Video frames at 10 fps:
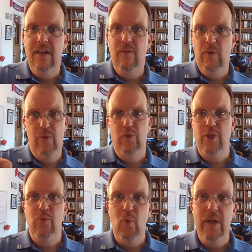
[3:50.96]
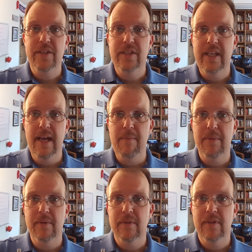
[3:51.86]
with just one step,
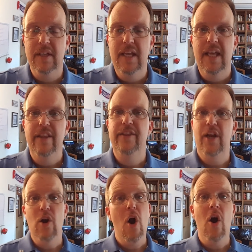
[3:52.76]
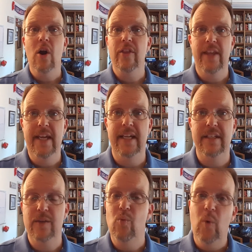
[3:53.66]
there are
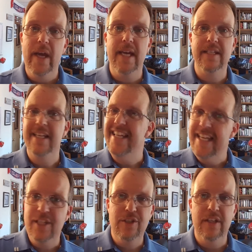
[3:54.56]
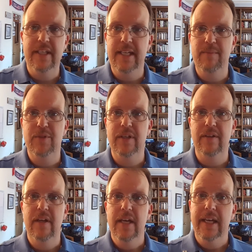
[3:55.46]
things and ways that each of the teams
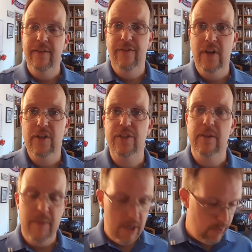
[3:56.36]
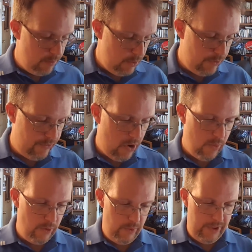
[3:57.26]
can function to be able to move
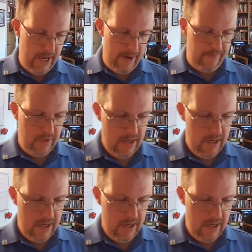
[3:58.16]
forward with that.